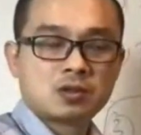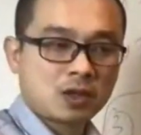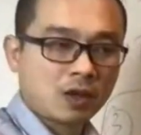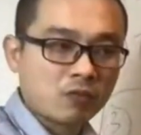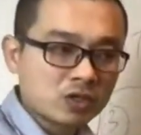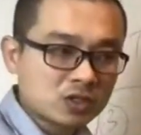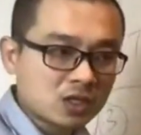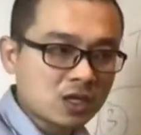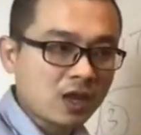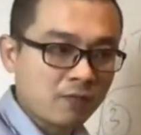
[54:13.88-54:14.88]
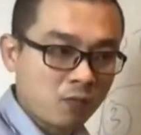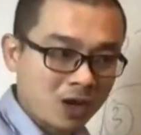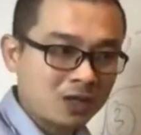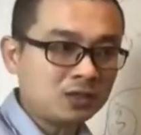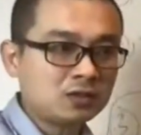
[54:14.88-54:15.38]
I recently have
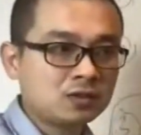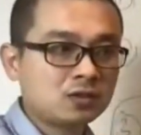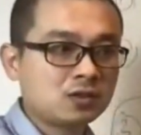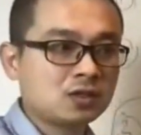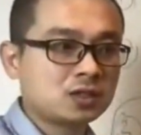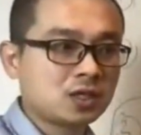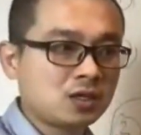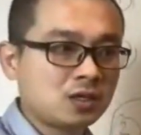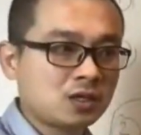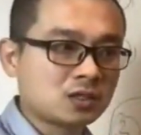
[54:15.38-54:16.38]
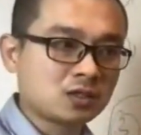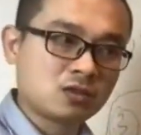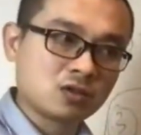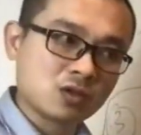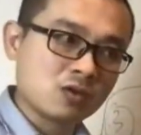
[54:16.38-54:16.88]
one. I said,
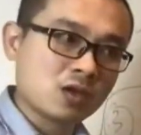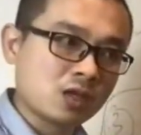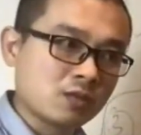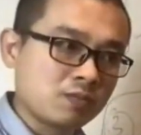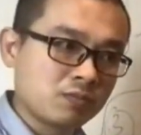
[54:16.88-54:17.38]
do you get